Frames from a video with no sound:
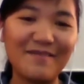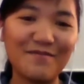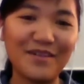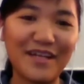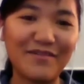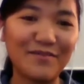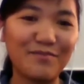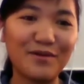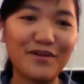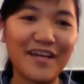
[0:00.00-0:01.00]
when our
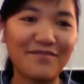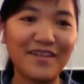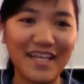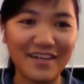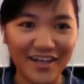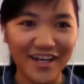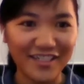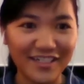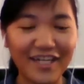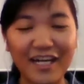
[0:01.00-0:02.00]

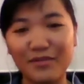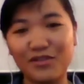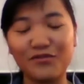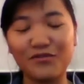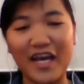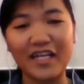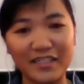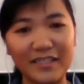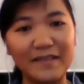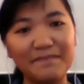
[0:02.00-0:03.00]
idea come into
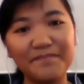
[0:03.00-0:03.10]
reality.